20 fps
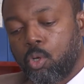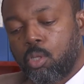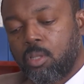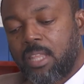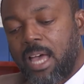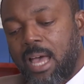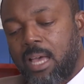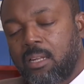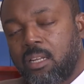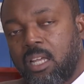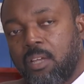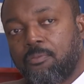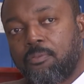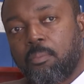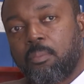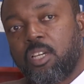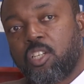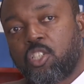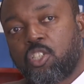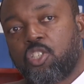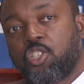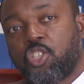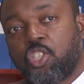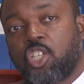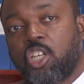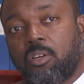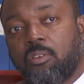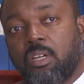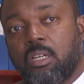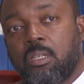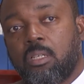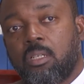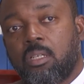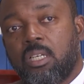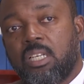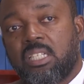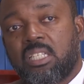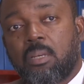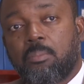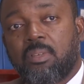That information sharing
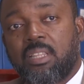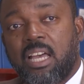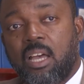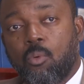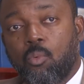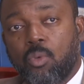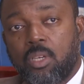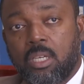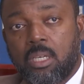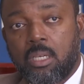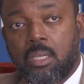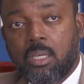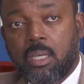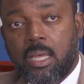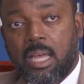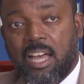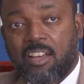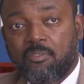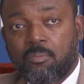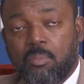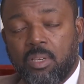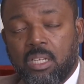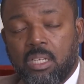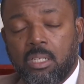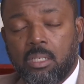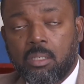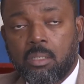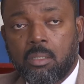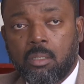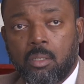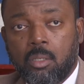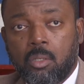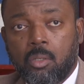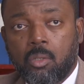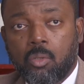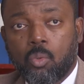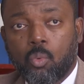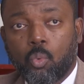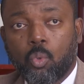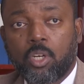is something that we have been
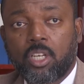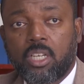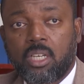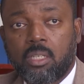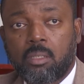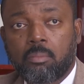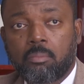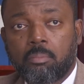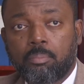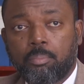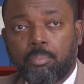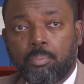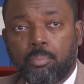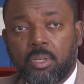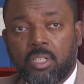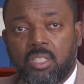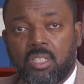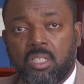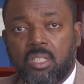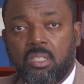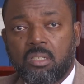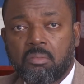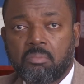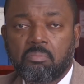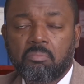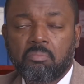working pretty,